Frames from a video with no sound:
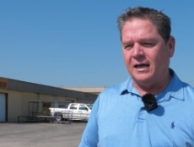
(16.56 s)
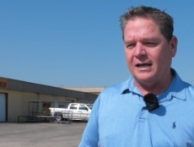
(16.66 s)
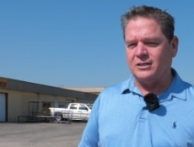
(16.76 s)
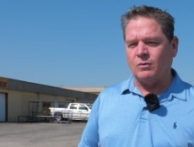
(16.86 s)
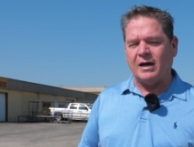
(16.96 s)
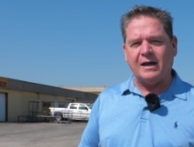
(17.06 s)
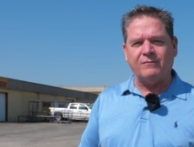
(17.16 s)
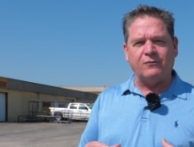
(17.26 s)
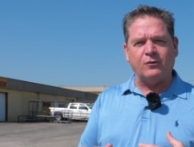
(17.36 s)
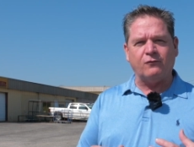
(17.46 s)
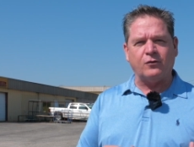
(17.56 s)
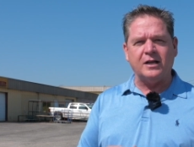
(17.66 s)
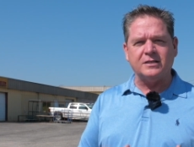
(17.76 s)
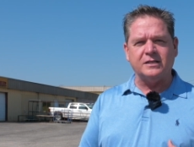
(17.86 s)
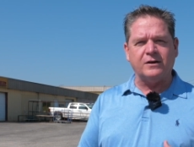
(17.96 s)
And so I have different
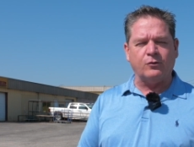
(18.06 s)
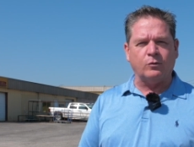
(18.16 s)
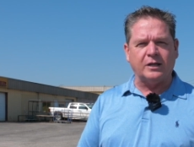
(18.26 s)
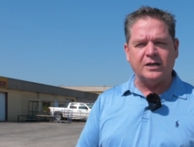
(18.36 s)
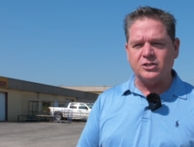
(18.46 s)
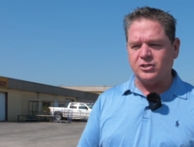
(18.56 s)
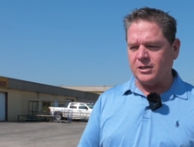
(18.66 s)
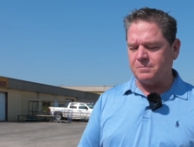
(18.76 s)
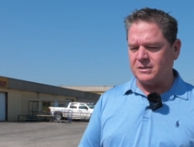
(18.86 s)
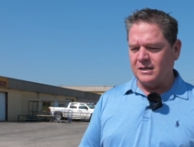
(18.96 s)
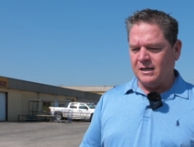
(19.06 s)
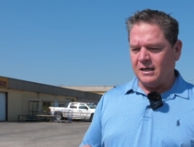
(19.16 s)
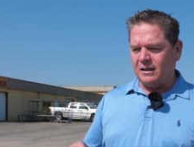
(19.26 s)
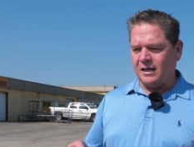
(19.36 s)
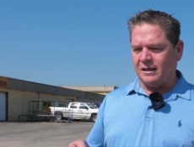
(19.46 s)
friends and different relationships
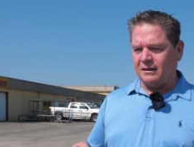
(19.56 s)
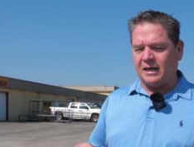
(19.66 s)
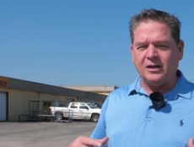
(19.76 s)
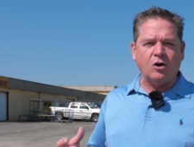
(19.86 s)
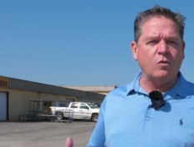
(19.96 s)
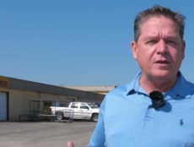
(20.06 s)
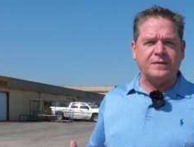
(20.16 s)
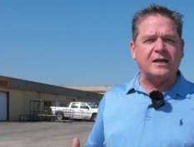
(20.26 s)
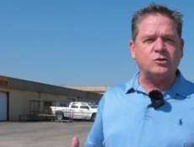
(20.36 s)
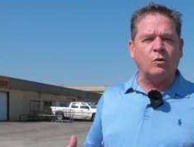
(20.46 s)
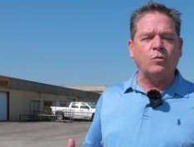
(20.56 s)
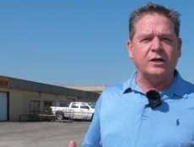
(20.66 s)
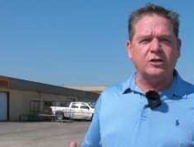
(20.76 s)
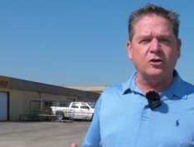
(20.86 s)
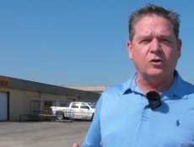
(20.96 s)
that they know that that's what
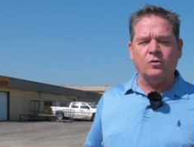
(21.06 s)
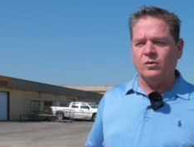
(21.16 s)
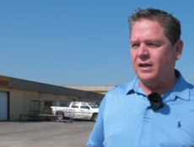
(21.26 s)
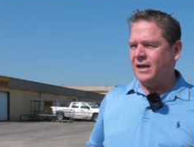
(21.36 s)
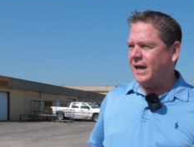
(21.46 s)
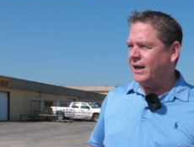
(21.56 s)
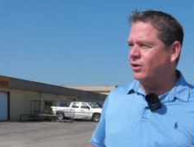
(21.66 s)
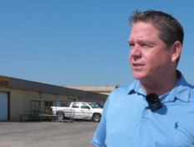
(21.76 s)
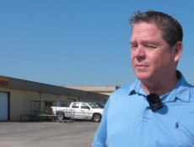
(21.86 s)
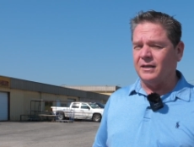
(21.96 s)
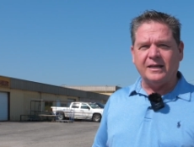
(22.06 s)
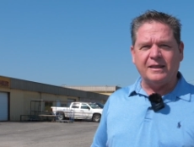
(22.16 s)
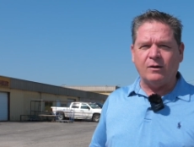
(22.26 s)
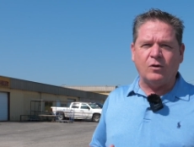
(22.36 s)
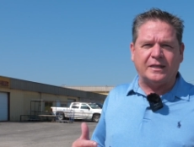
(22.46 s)
we do. And ultimately,
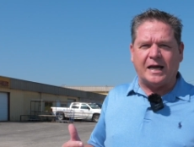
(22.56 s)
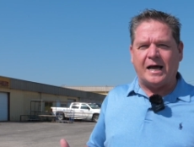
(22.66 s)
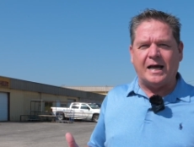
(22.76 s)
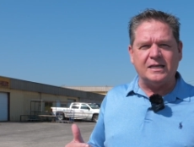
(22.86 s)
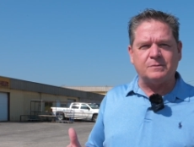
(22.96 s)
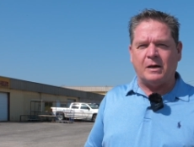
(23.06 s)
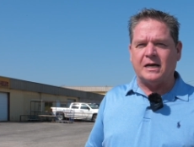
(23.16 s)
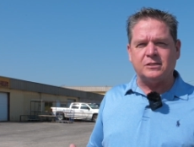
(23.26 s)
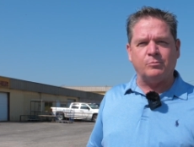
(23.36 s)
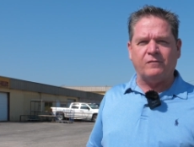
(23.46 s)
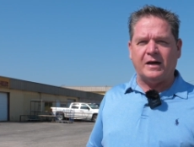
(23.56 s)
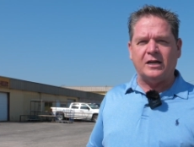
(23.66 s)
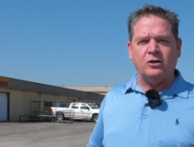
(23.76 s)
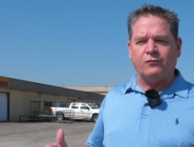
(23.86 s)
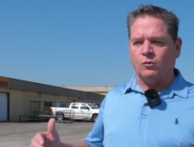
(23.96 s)
they want the highest possible
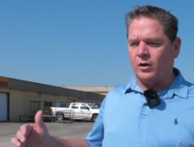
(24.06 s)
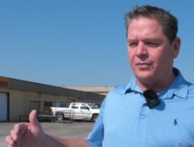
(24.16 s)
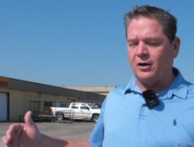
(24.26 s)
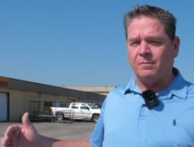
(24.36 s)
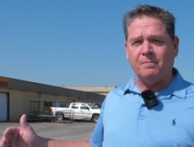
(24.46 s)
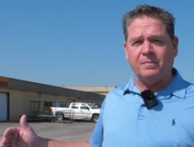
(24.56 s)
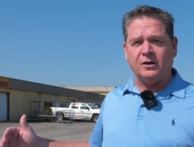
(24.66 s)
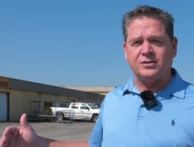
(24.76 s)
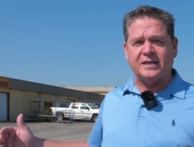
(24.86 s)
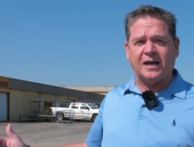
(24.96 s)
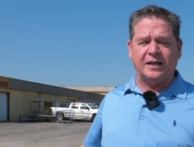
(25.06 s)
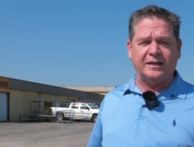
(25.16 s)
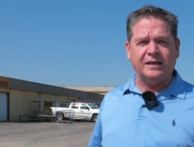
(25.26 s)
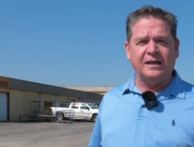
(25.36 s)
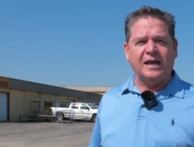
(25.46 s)
value for what they're, they're
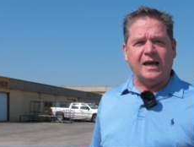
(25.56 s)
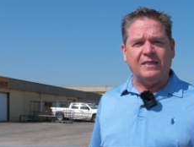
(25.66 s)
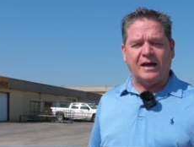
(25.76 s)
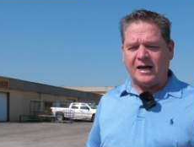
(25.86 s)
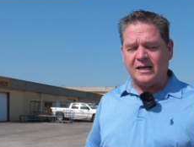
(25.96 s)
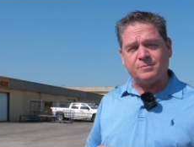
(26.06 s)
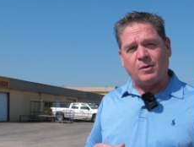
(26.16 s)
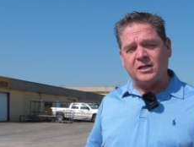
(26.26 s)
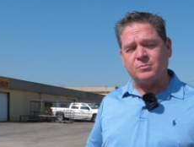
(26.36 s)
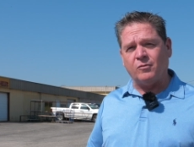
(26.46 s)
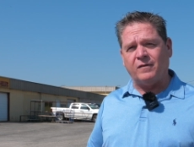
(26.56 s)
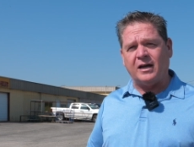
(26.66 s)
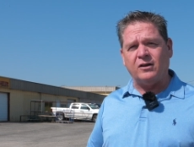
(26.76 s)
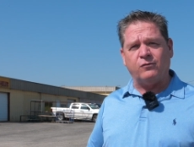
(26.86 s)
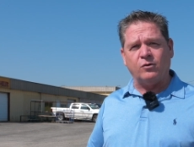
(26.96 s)
selling and the highest possible
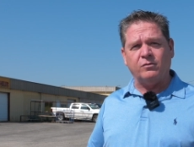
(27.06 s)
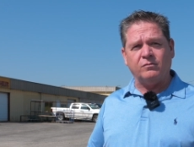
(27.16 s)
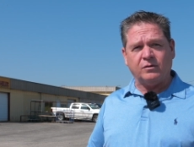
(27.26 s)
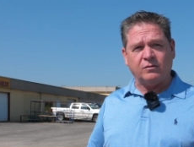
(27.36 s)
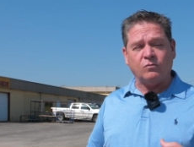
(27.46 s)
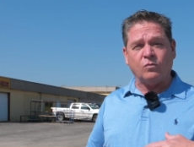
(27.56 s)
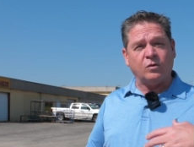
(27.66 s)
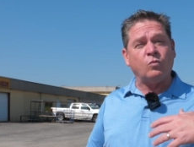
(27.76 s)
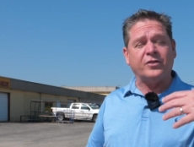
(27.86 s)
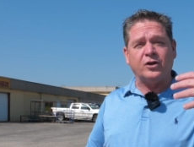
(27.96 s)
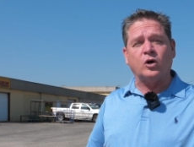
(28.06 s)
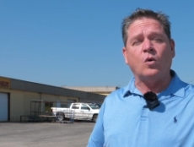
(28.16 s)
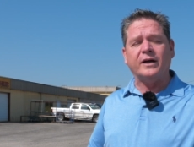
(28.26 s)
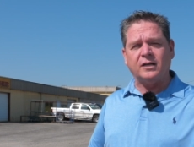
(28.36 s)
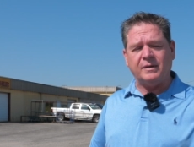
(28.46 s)
value for what they're
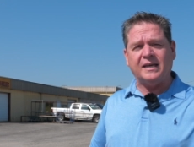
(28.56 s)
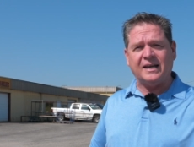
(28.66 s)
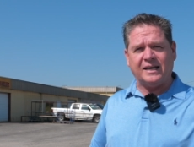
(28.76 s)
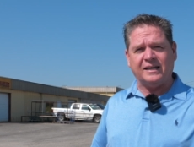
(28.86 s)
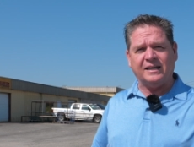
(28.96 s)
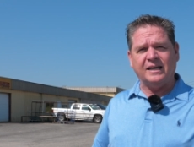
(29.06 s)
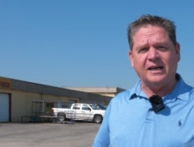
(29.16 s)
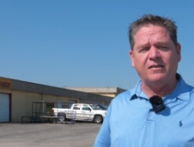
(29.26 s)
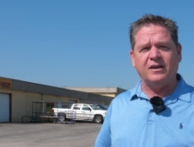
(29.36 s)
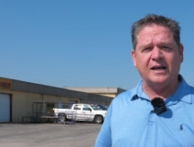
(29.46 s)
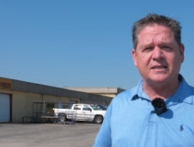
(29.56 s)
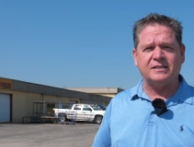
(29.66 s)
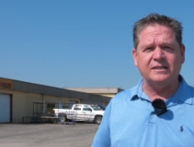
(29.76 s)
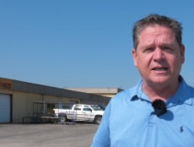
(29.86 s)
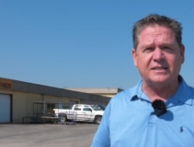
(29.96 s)
going to be getting in the
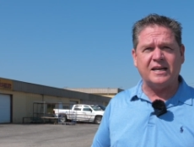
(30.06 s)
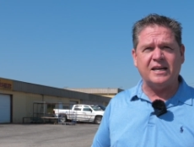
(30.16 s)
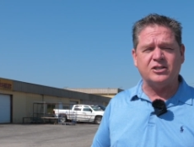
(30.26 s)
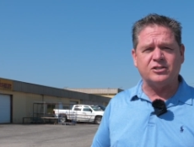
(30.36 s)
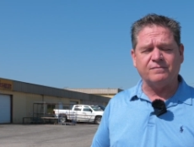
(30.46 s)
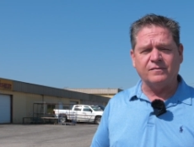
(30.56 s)
next, next stage.